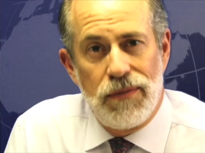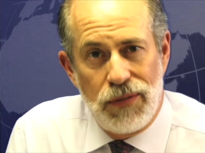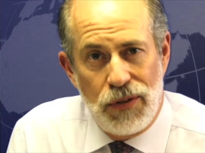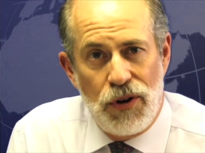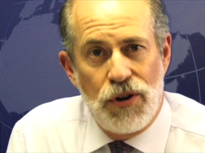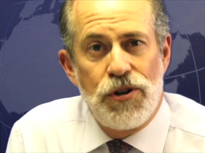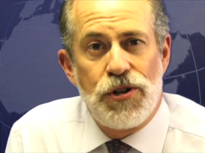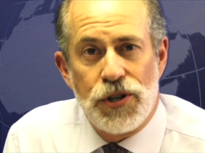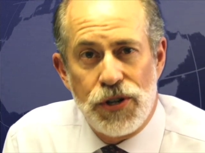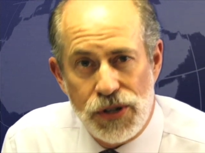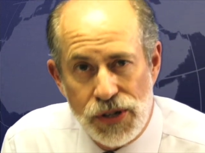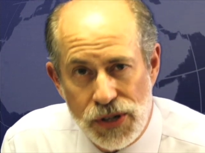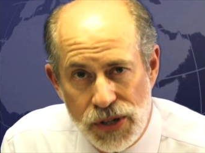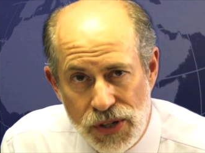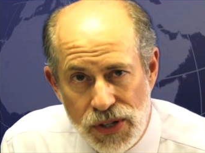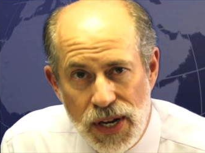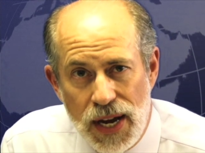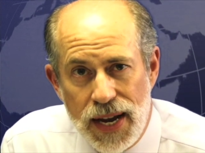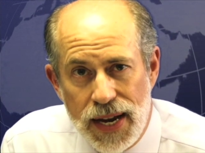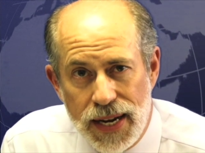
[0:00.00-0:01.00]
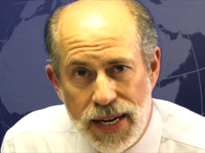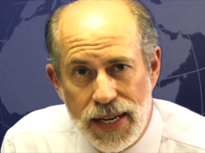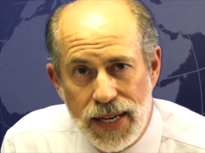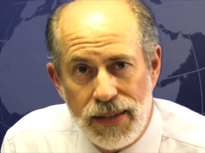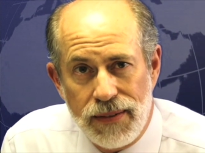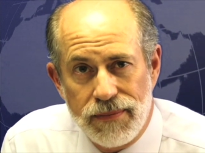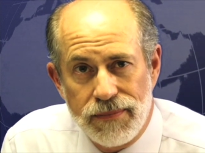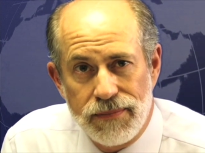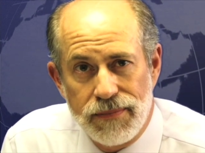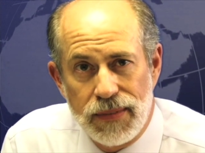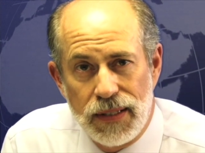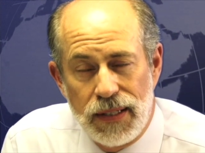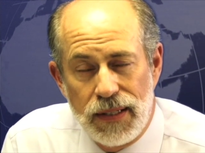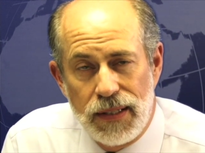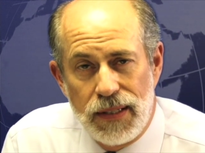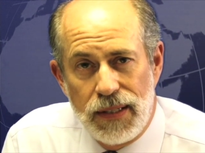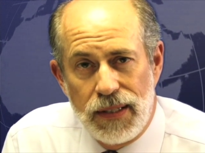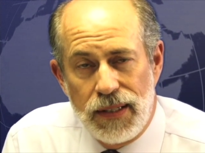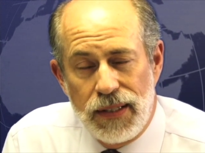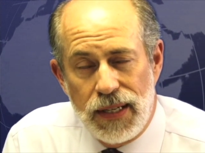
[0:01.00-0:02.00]
larger society,
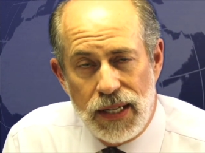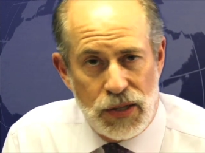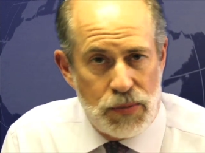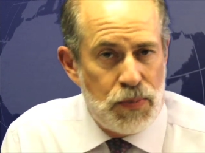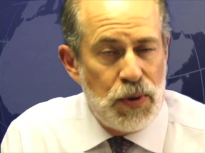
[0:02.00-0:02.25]
as